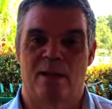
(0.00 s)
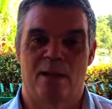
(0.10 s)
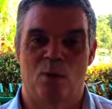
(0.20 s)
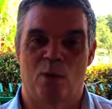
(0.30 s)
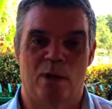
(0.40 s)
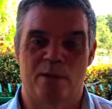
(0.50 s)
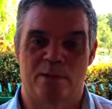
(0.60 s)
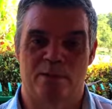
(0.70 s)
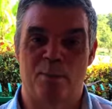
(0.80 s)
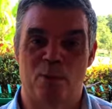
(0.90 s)
and it works.
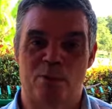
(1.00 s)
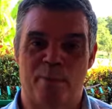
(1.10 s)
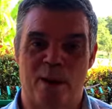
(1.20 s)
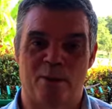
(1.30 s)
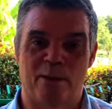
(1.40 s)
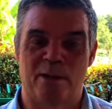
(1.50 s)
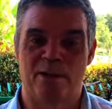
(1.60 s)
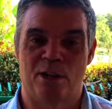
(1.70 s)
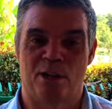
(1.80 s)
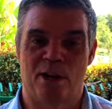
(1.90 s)
It puts power
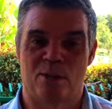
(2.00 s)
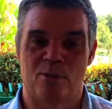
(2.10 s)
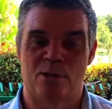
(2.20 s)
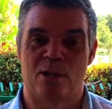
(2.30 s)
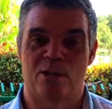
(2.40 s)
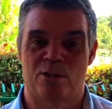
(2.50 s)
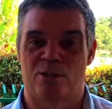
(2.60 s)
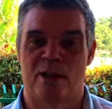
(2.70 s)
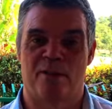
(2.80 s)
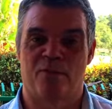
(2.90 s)
into your house, so
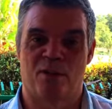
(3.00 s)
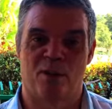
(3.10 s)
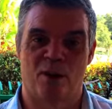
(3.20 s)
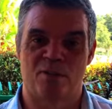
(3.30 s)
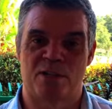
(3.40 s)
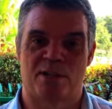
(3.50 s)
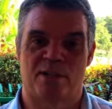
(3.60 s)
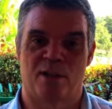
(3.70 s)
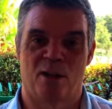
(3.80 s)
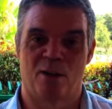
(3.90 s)
therefore
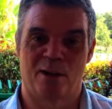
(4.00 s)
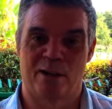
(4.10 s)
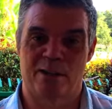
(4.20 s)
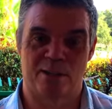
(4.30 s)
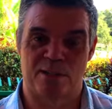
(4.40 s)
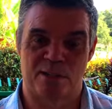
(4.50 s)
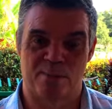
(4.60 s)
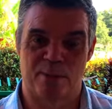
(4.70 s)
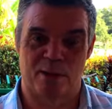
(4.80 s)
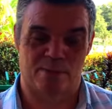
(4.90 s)
offsetting your
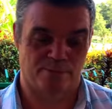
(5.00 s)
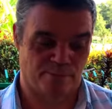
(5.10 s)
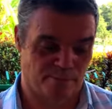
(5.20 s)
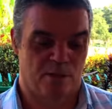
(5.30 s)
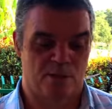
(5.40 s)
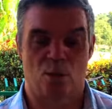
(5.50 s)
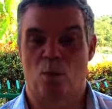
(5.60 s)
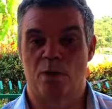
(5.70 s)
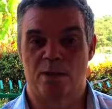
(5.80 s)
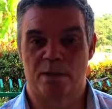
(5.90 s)
electricity bill. So
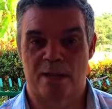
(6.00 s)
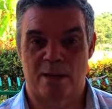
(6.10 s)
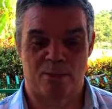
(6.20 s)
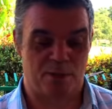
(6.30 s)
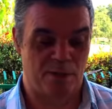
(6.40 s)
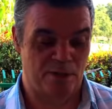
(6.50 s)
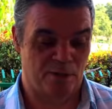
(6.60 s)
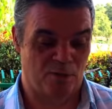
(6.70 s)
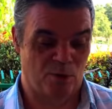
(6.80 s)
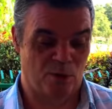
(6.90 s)
one times
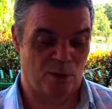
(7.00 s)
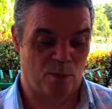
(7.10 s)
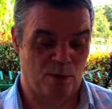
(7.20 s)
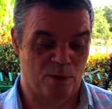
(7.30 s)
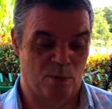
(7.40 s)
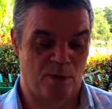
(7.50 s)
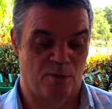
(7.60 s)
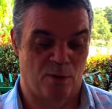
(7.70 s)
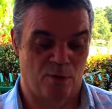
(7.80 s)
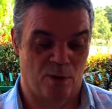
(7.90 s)
340 watt
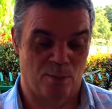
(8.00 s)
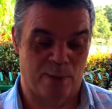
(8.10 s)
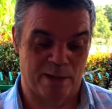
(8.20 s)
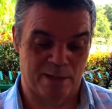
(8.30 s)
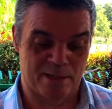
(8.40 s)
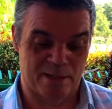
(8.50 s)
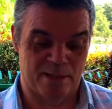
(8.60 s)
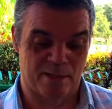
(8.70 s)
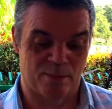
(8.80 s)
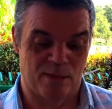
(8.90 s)
24 volt panel
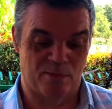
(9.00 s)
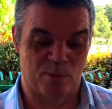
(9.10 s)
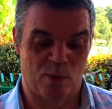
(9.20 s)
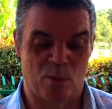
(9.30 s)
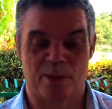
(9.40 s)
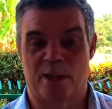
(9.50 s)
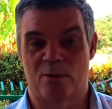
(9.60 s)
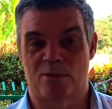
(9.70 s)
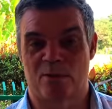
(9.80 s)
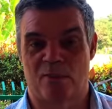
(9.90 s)
system gives me
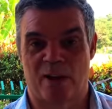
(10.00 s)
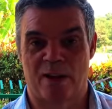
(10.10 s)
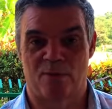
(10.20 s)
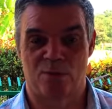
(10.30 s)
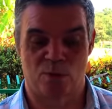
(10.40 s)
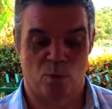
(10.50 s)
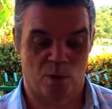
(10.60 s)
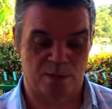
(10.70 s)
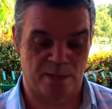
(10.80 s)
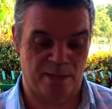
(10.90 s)
1500
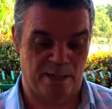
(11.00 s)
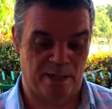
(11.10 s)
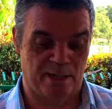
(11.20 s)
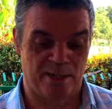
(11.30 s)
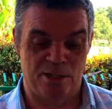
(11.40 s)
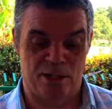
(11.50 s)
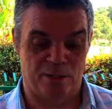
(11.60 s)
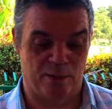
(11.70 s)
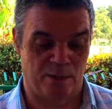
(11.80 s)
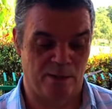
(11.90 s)
watts a day in
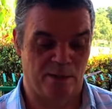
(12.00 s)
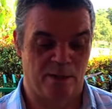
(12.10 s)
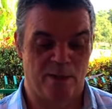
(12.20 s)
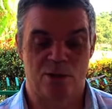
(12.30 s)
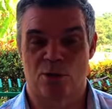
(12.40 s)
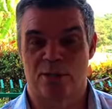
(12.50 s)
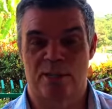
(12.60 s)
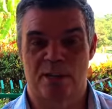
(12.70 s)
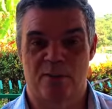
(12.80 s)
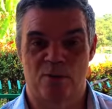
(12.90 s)
January. So
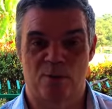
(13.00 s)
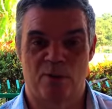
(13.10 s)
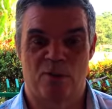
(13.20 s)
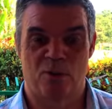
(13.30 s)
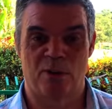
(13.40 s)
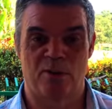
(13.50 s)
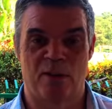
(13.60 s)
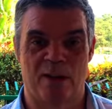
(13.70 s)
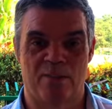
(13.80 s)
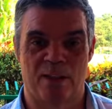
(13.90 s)
this gives me
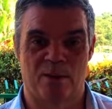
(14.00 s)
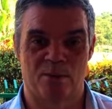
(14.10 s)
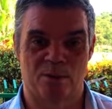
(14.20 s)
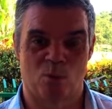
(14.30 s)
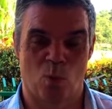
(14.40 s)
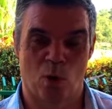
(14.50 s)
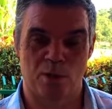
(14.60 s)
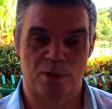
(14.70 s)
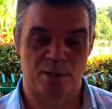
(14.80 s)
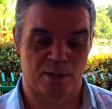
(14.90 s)
45,000
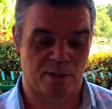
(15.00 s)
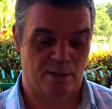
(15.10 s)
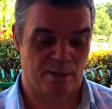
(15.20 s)
watts